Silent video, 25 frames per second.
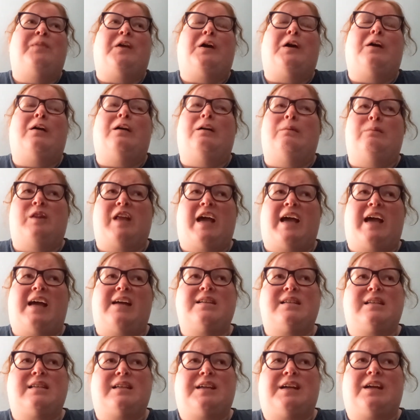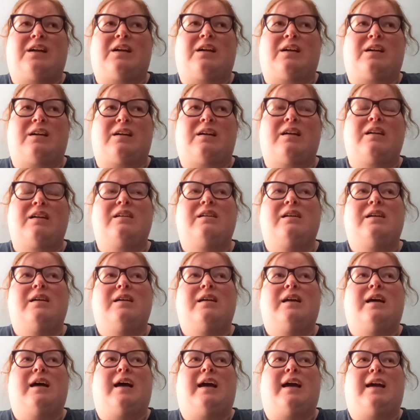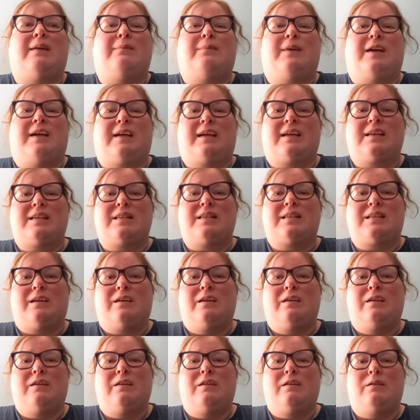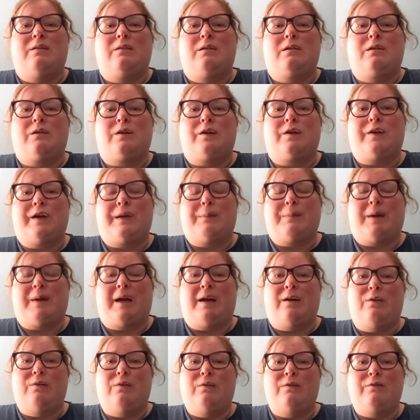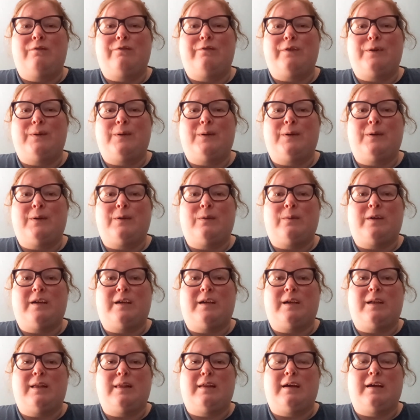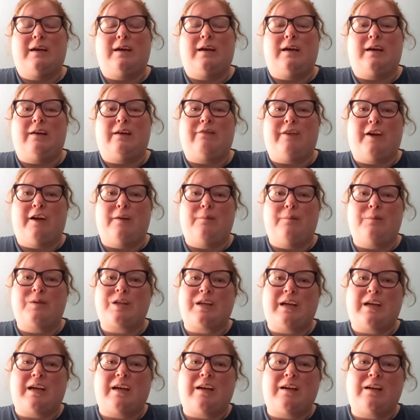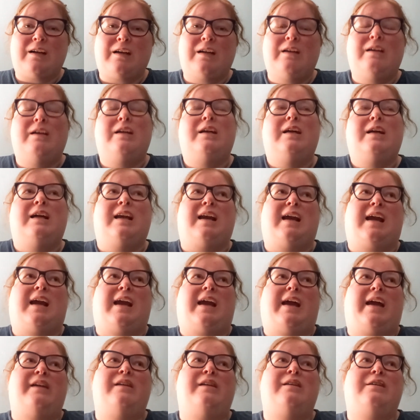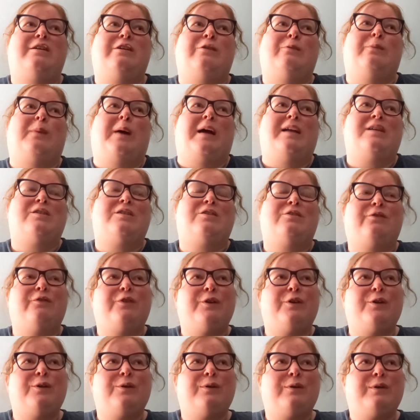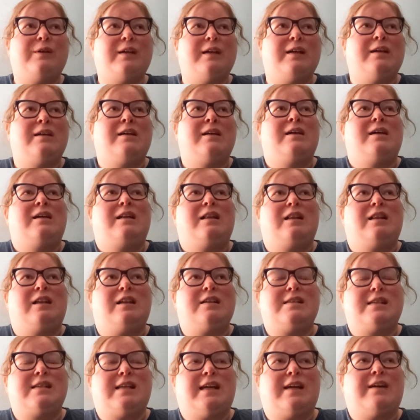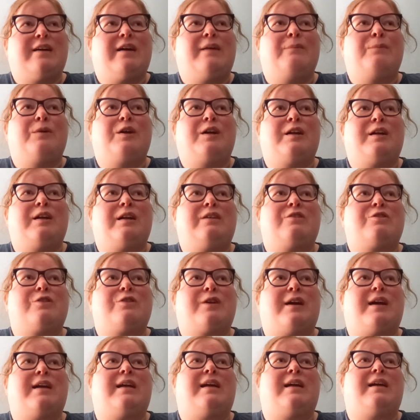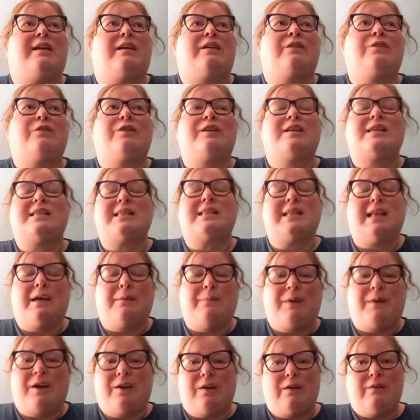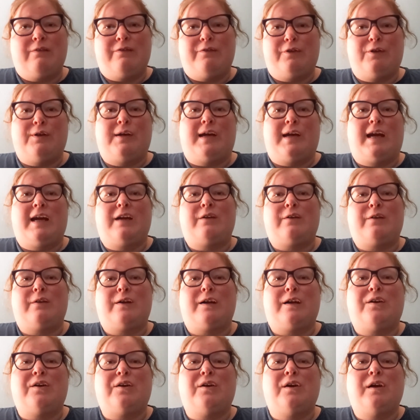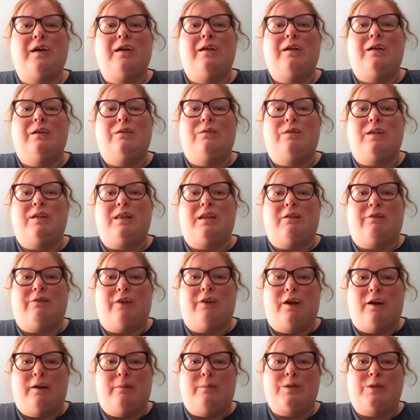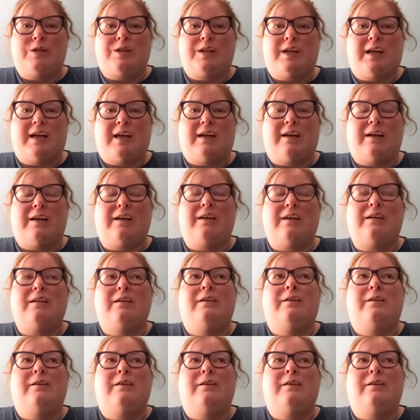Last year I mixed growing my own food with a farm share, and I had too much food. This year I'm going to try to increase the amount of food I grow with a farm share